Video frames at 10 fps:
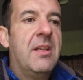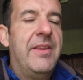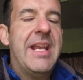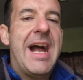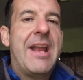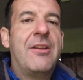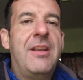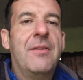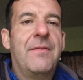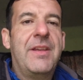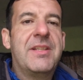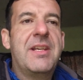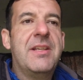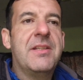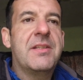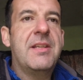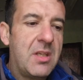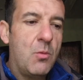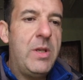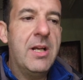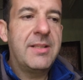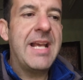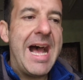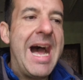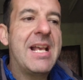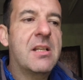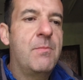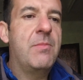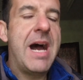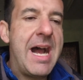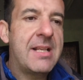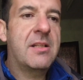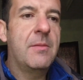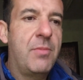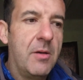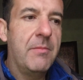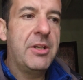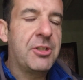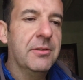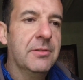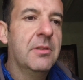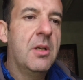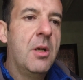The irony of this is we had to ask permission